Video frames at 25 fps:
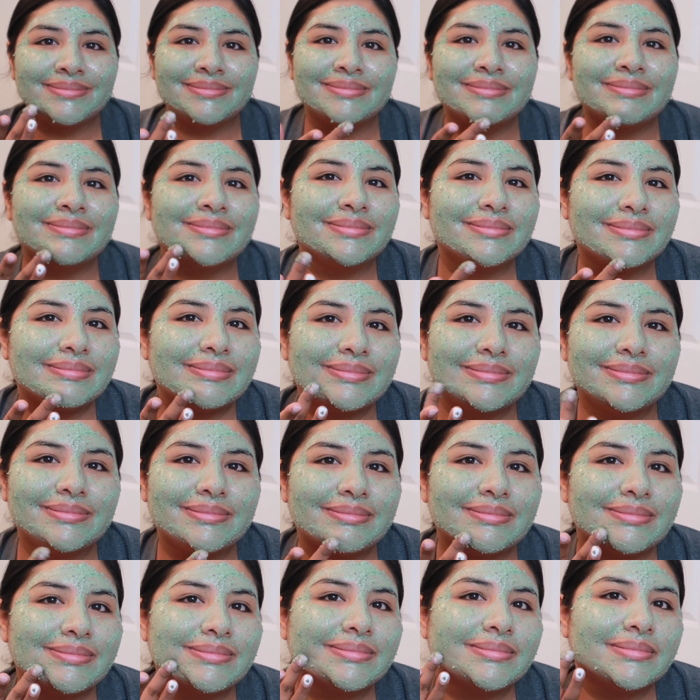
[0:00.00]
You can
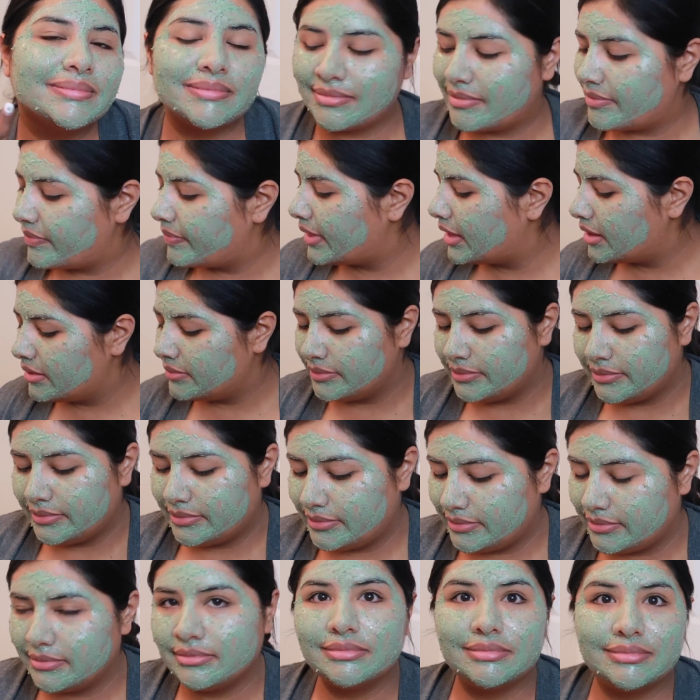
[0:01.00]
do it for longer,
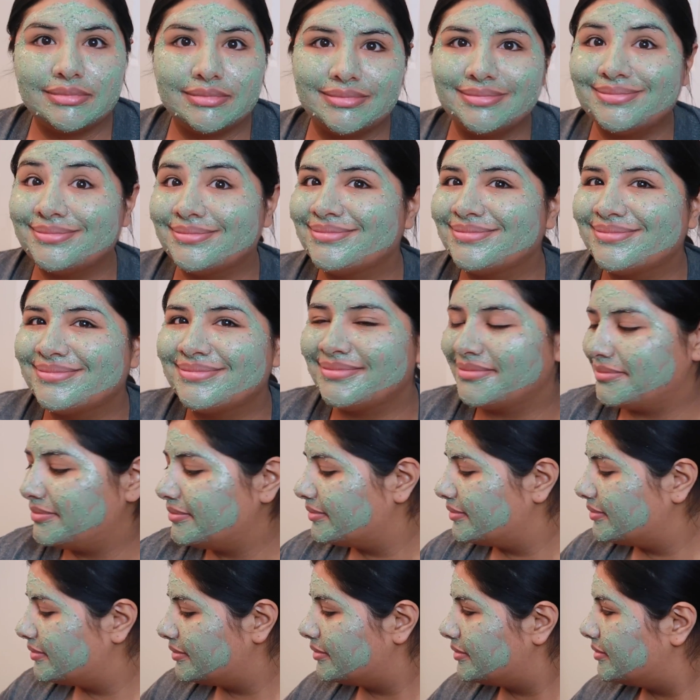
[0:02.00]
I believe
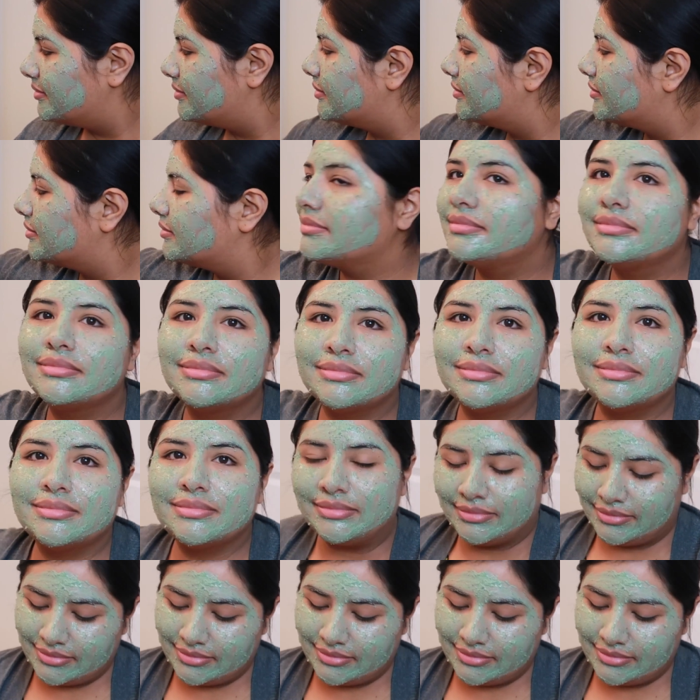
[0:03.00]
between 5 and 20 minutes,